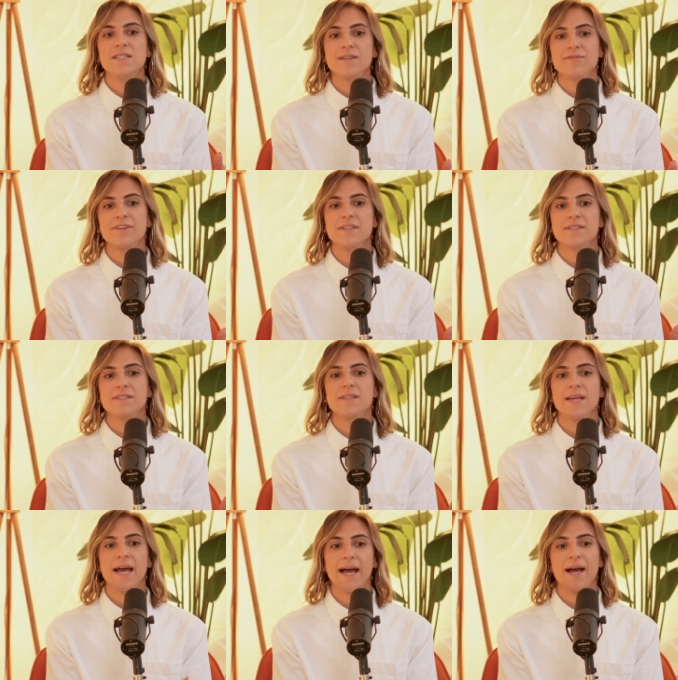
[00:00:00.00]
difference in
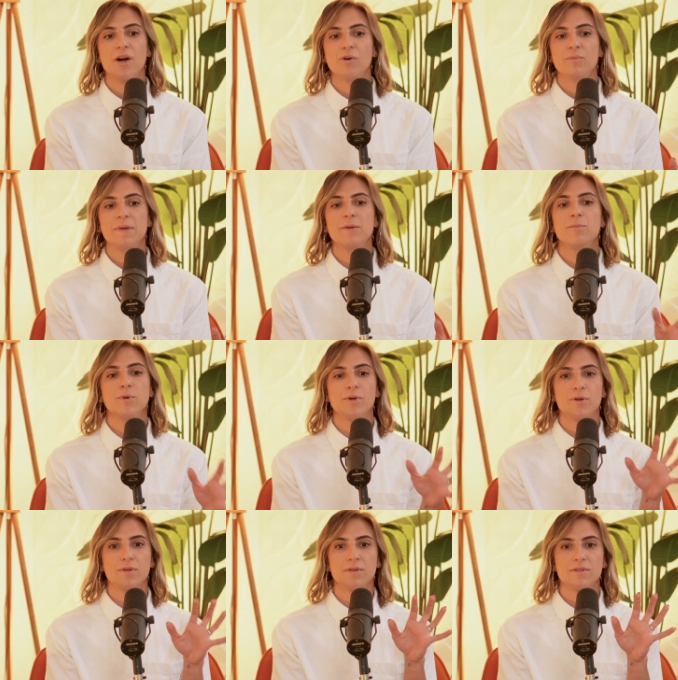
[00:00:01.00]
how
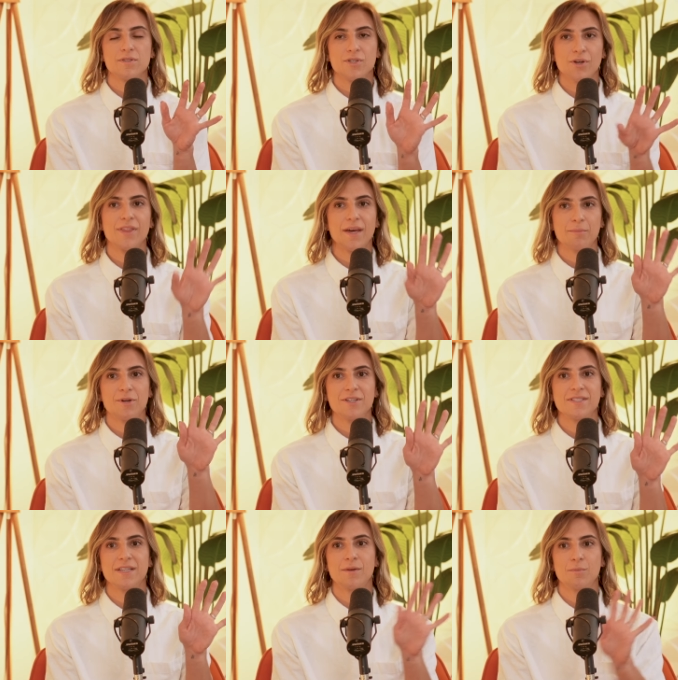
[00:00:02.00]
people took that
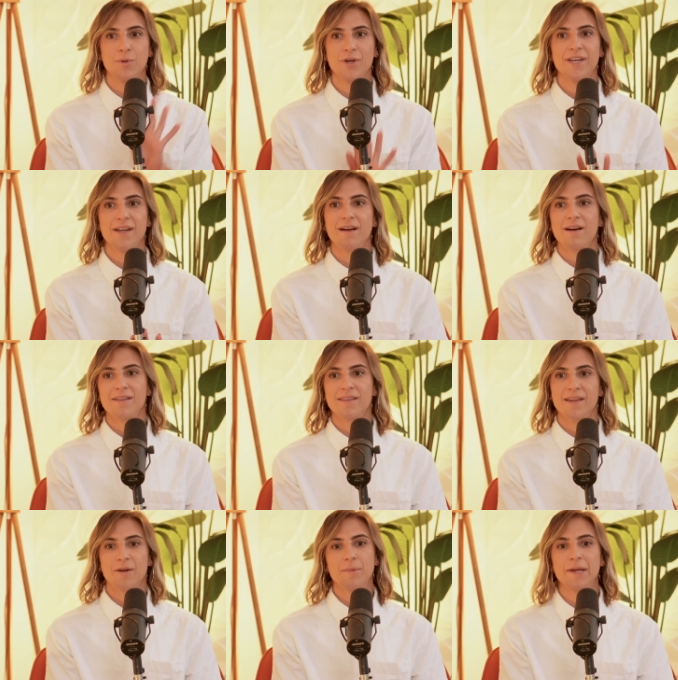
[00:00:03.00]
person and put it on
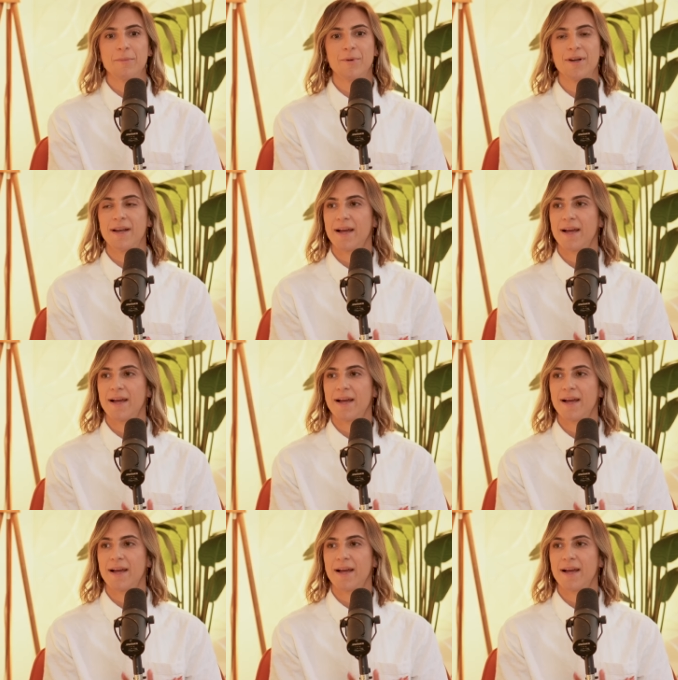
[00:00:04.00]
their paper and